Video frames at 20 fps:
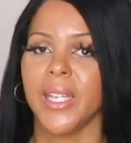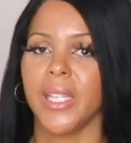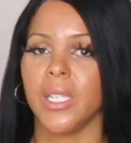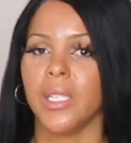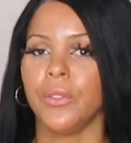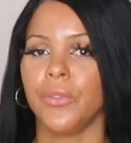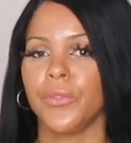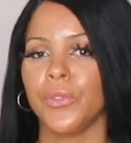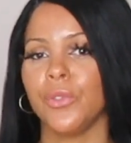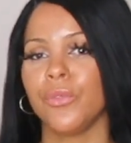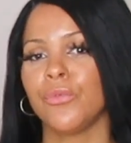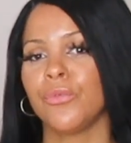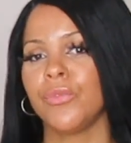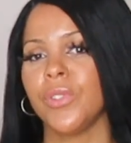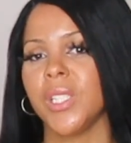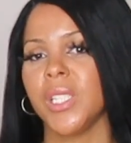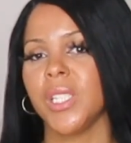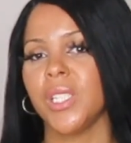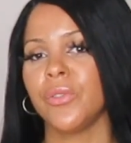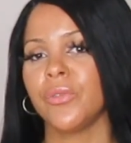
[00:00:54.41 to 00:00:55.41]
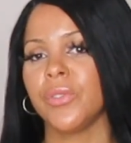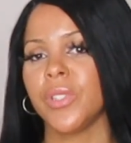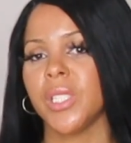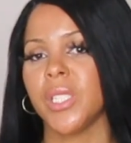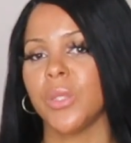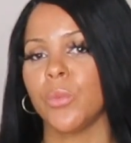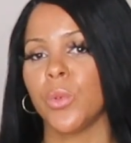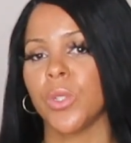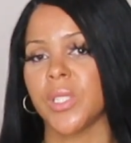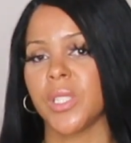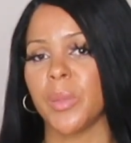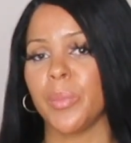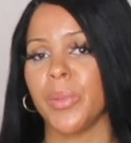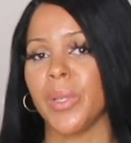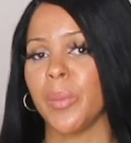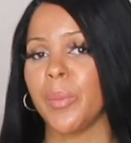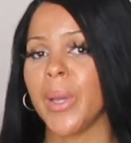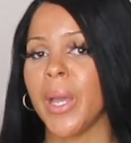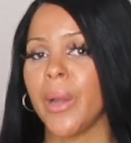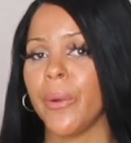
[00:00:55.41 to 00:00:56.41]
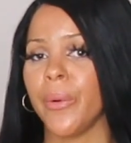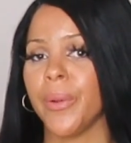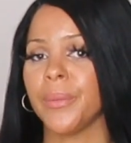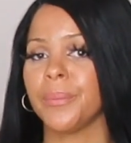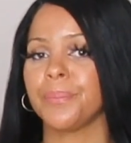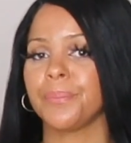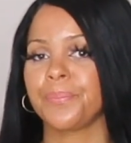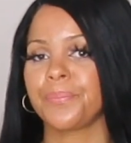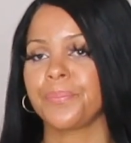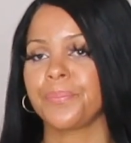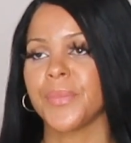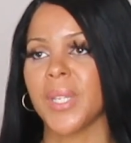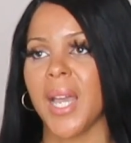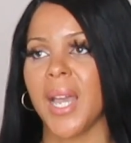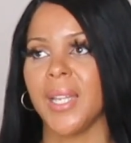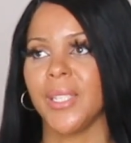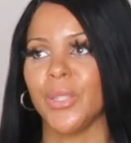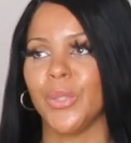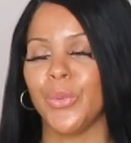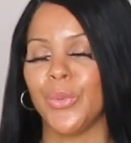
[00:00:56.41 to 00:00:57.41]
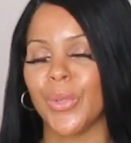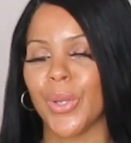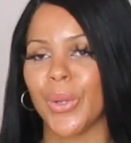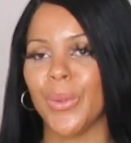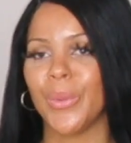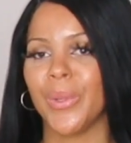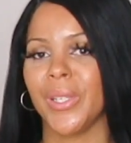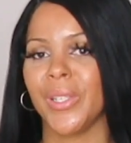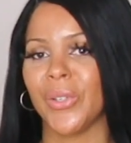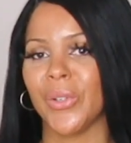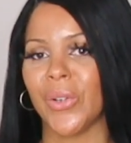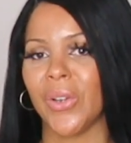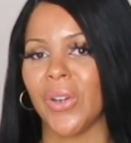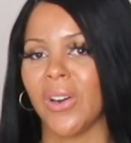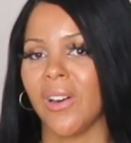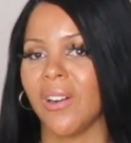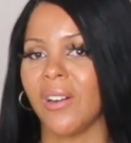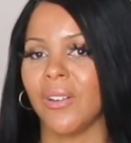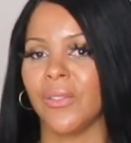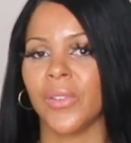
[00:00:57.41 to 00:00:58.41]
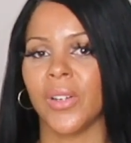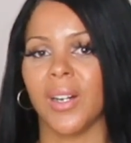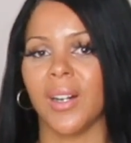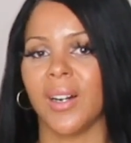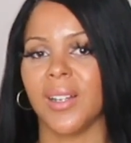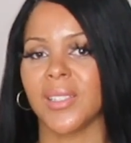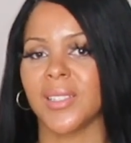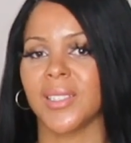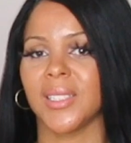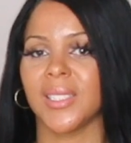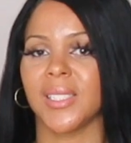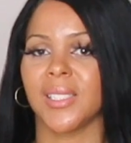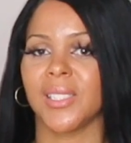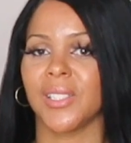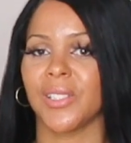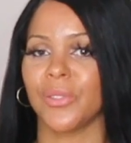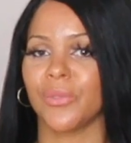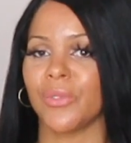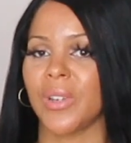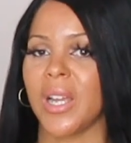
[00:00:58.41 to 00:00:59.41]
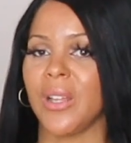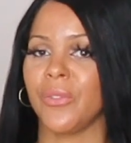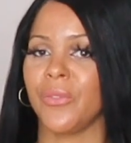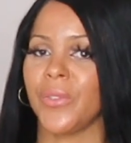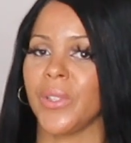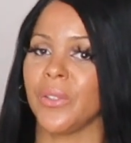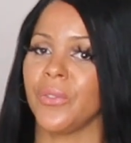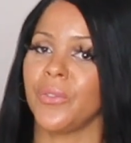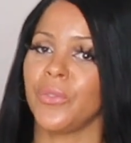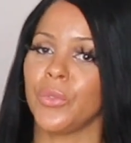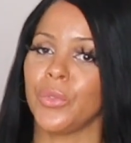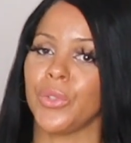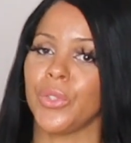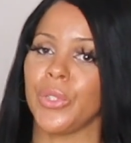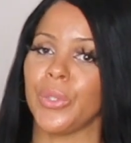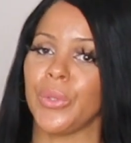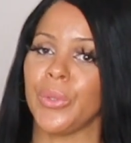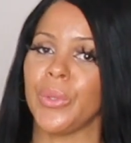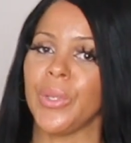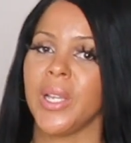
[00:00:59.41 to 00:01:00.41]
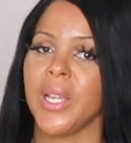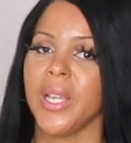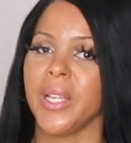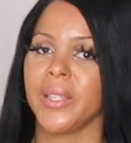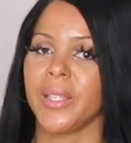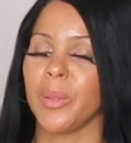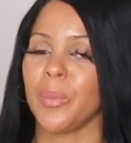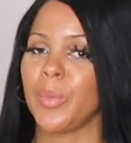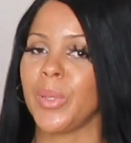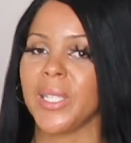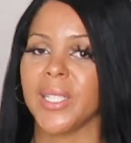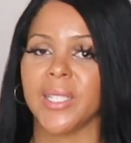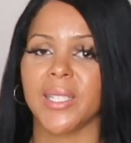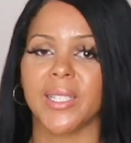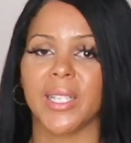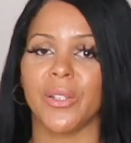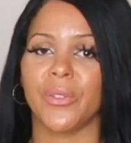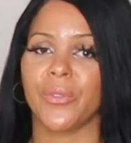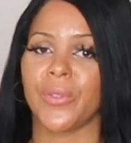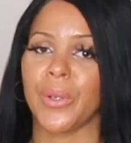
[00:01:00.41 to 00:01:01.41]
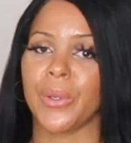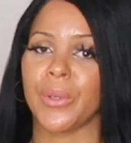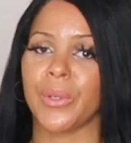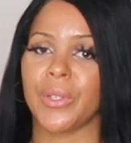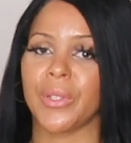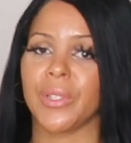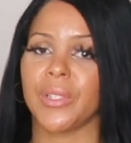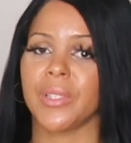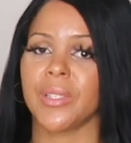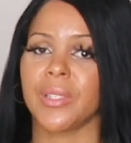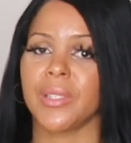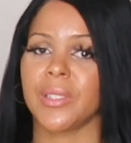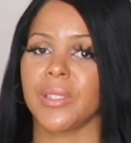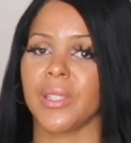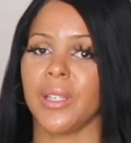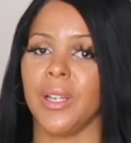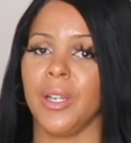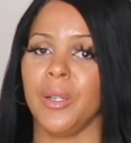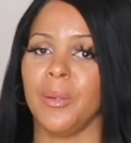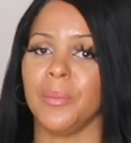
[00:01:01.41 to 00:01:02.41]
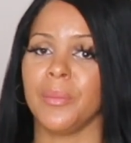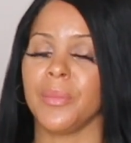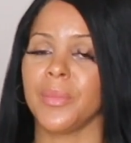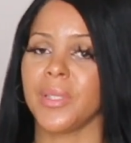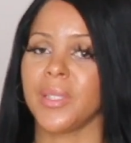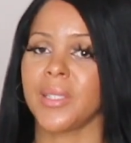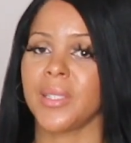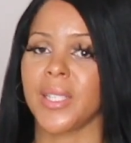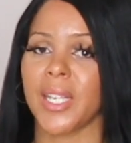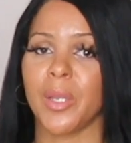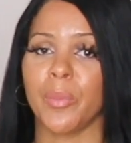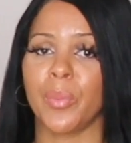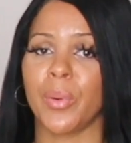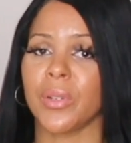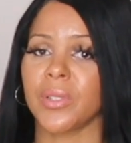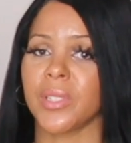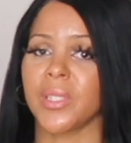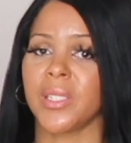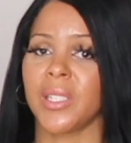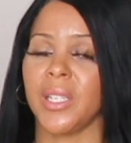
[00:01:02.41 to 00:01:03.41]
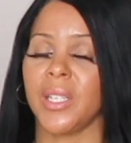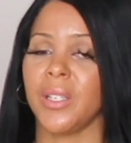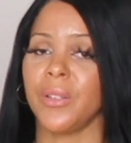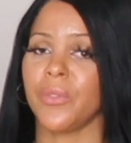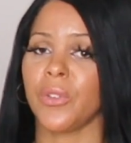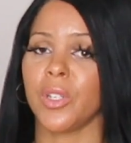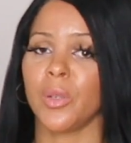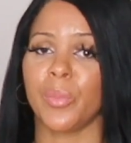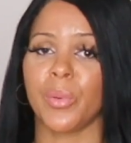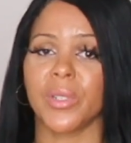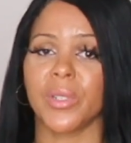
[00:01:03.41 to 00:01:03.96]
if you really want to be a parent and you know in your heart of hearts that this is the right thing for you, then please stay focused, stay positive on a